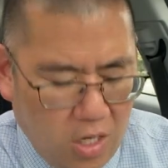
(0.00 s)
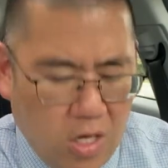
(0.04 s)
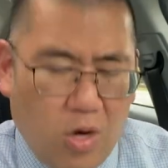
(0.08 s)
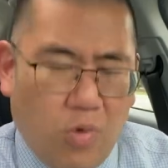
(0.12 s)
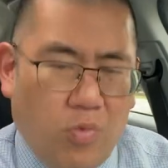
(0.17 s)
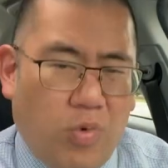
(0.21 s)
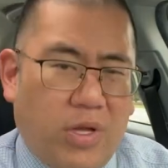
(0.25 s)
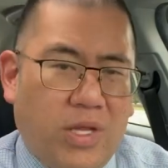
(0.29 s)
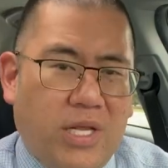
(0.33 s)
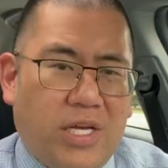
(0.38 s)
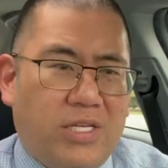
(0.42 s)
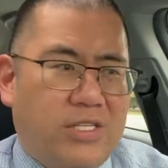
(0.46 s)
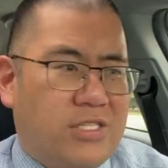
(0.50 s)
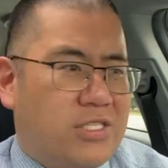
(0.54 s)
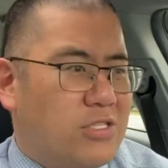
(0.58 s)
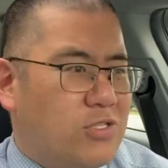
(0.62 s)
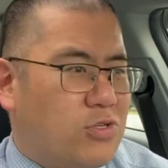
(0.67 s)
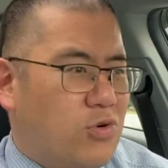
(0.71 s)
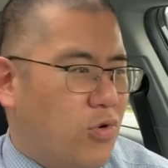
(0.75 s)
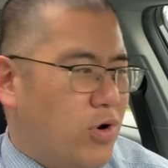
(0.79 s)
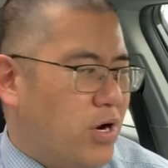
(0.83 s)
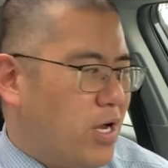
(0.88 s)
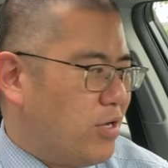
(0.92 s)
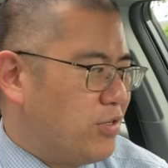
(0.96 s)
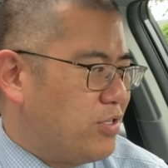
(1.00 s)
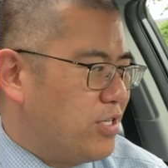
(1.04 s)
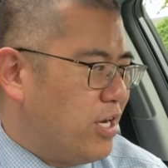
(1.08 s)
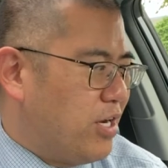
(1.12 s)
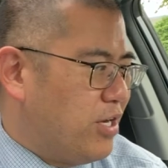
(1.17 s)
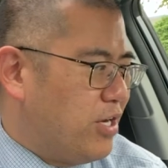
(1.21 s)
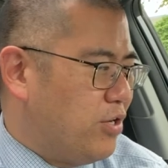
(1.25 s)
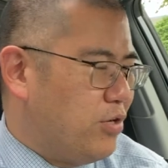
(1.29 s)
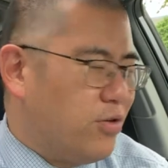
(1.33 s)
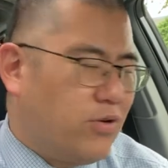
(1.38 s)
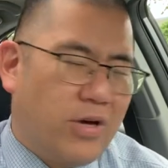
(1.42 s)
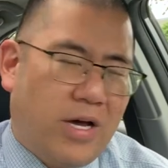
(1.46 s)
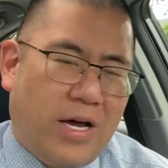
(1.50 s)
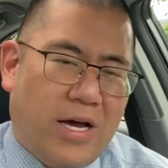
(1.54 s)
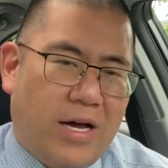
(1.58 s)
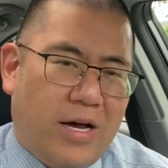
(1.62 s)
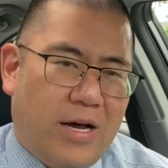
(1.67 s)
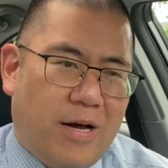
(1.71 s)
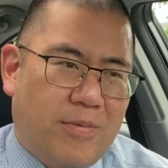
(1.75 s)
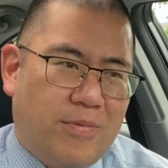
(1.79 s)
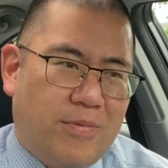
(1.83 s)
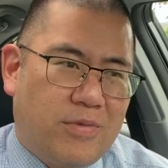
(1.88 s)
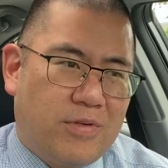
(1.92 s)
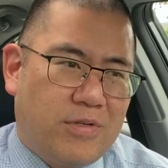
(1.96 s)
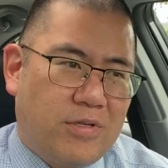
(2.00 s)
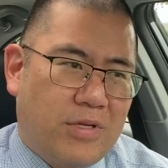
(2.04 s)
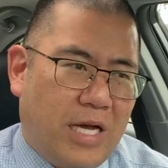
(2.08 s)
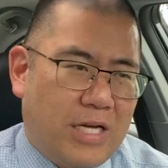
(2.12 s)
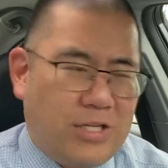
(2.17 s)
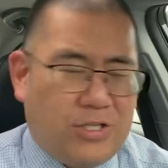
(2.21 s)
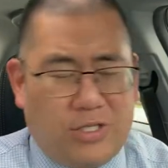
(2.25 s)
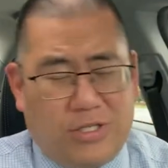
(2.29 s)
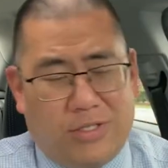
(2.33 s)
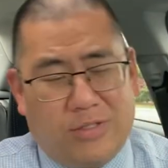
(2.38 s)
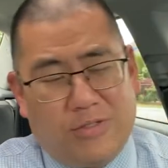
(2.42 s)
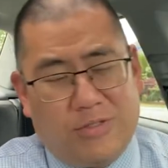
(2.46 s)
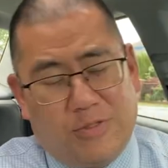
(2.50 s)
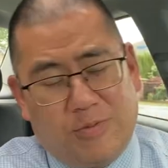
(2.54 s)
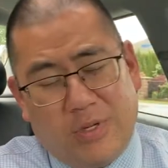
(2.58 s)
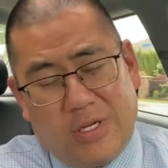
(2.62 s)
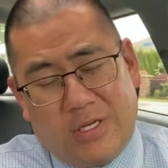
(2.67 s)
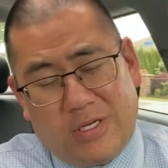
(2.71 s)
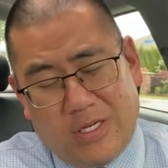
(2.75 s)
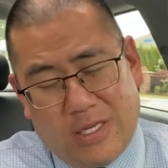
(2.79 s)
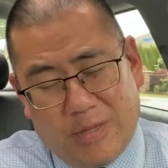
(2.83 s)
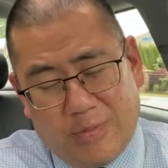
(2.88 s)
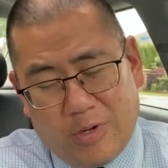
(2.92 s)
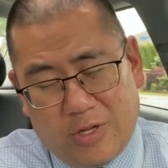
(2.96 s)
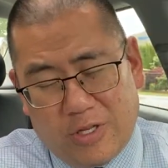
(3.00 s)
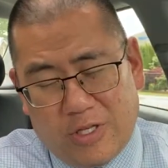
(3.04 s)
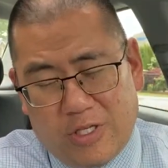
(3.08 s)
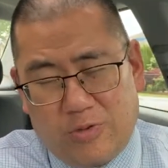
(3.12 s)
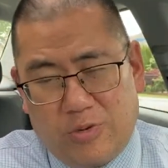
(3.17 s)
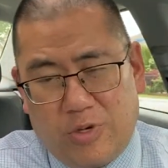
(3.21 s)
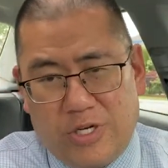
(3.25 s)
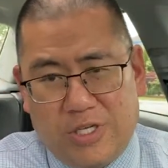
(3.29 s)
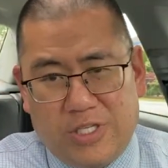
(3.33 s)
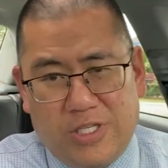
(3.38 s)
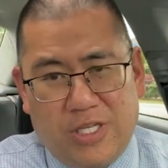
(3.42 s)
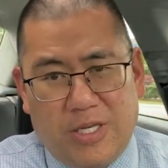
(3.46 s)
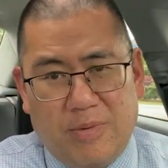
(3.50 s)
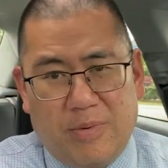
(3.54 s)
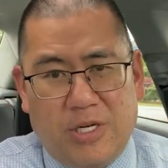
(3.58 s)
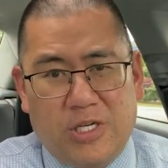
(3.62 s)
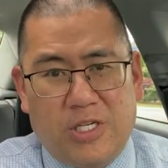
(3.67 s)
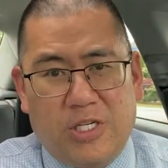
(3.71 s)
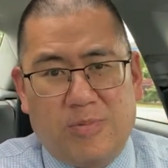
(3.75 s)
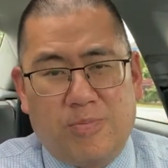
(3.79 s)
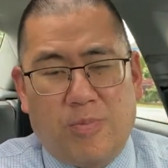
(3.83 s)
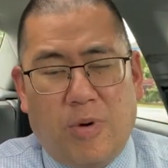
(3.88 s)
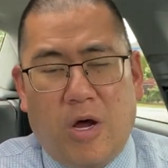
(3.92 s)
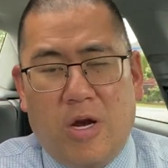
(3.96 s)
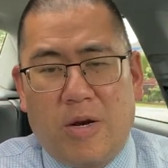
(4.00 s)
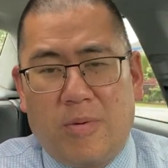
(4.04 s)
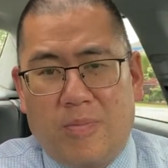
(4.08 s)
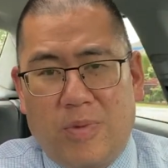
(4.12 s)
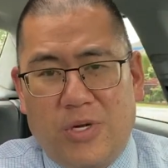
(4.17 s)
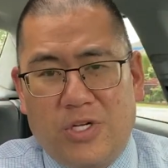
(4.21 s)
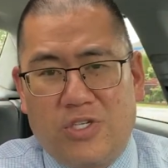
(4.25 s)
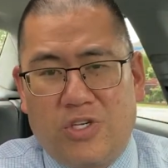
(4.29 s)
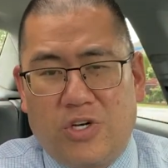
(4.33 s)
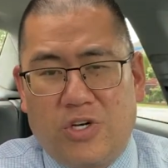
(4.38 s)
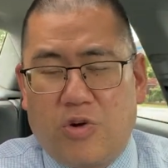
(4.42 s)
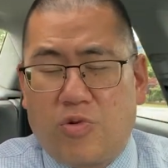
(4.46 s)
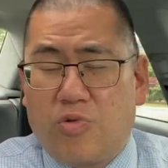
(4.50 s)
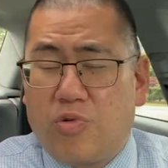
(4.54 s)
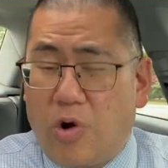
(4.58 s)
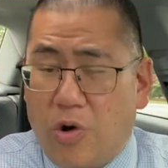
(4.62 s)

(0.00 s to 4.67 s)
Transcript: One last story I'll tell you. Actually, keeping on the Swedish theme, I just bought a bunch of